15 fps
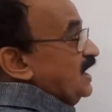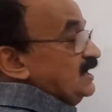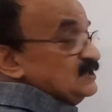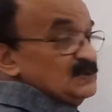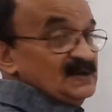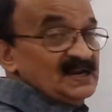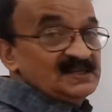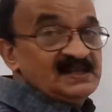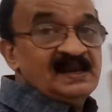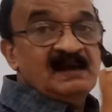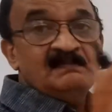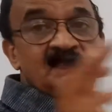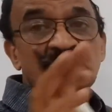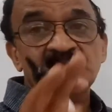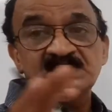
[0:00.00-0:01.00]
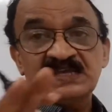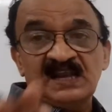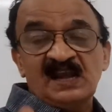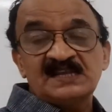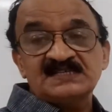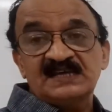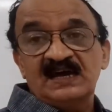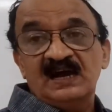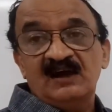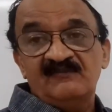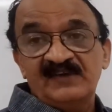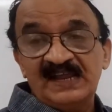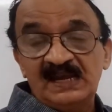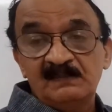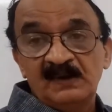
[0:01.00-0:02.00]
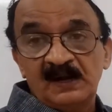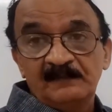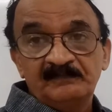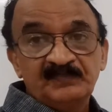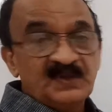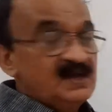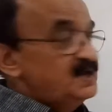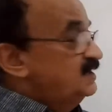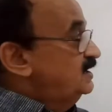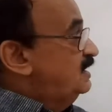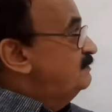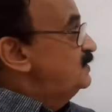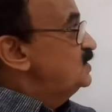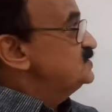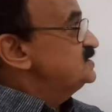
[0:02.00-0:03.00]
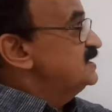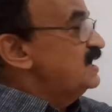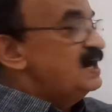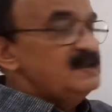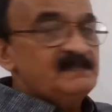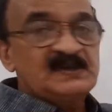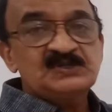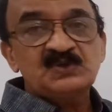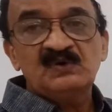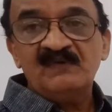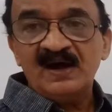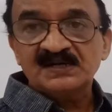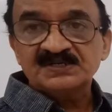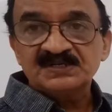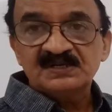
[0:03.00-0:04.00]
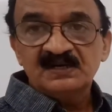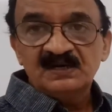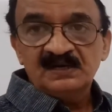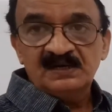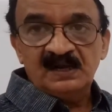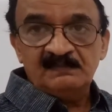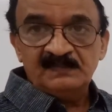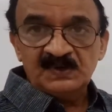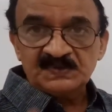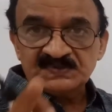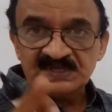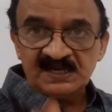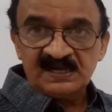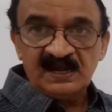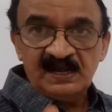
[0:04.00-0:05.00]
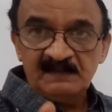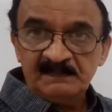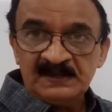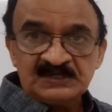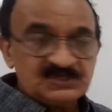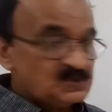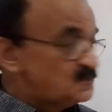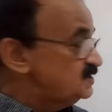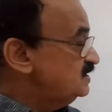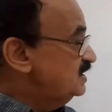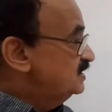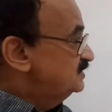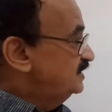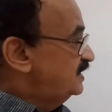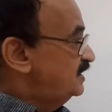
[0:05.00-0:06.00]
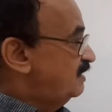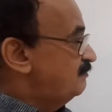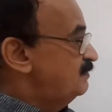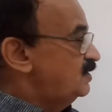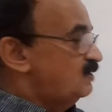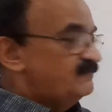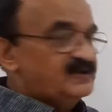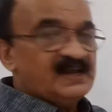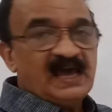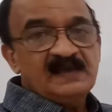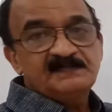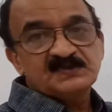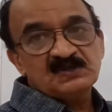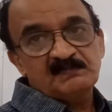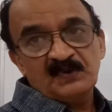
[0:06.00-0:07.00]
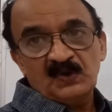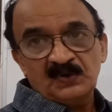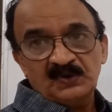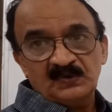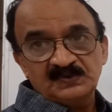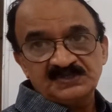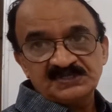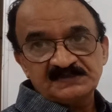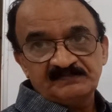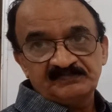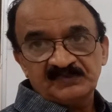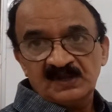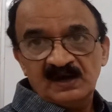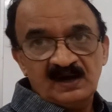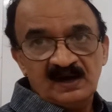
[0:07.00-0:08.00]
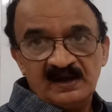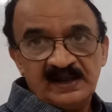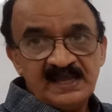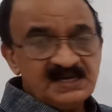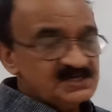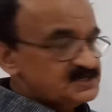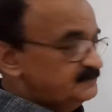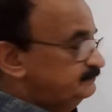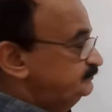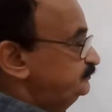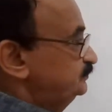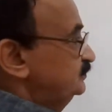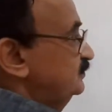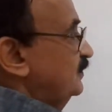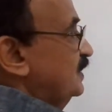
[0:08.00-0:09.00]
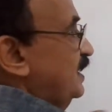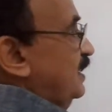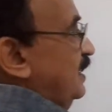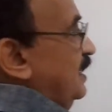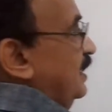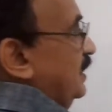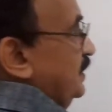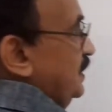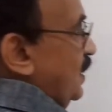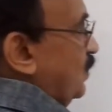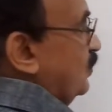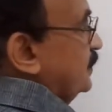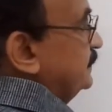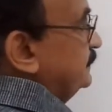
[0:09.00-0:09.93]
calculate the number of signals available. Number of signals depends on what? Number of signals depends on the number of types of protons. Right? Now,